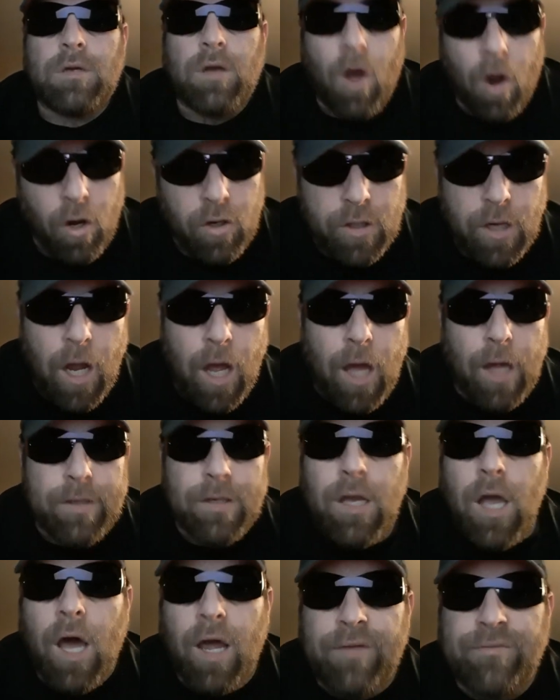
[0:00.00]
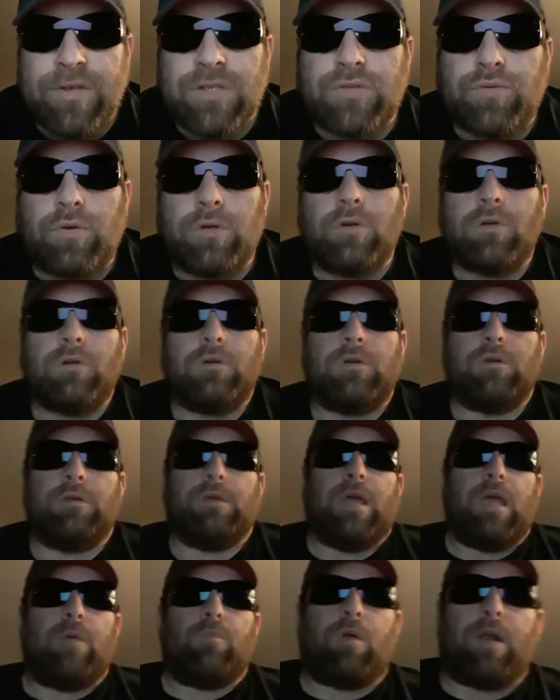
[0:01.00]
our God, God of Israel,
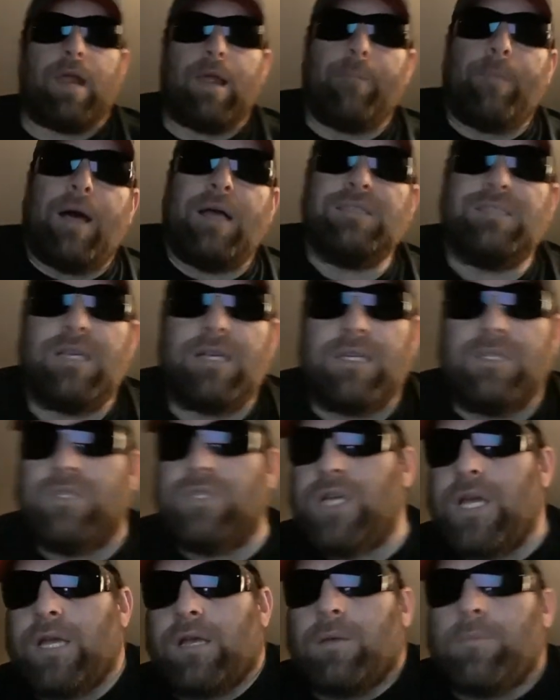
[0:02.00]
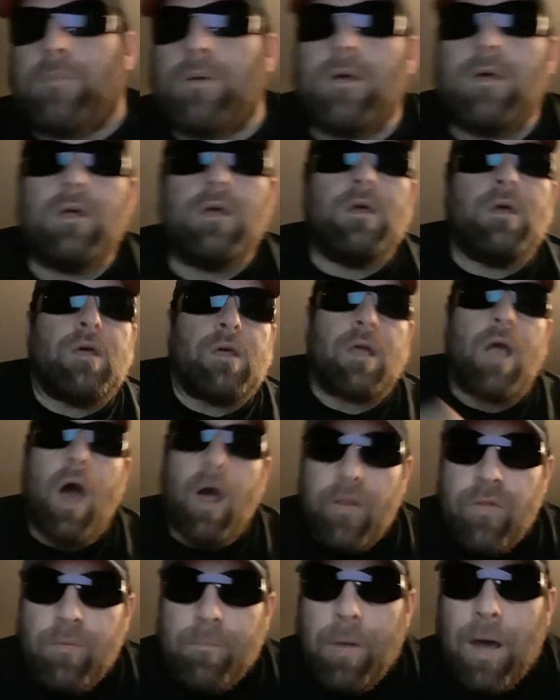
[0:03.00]
Abraham, Isaac, and Jacob,
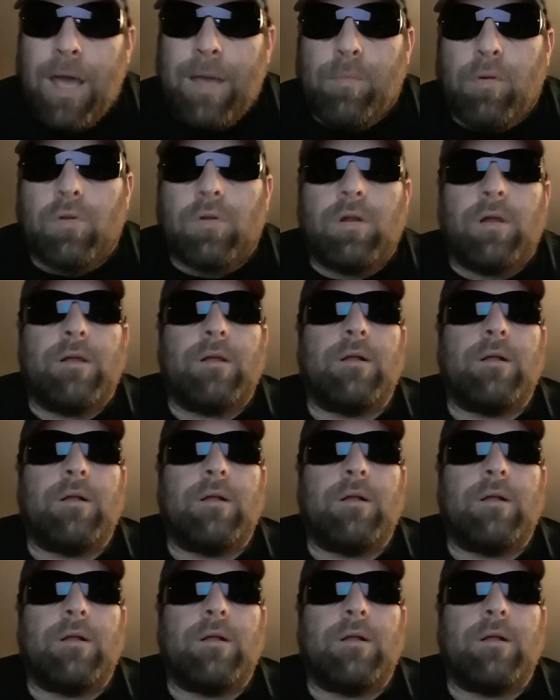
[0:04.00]
God of the Bible.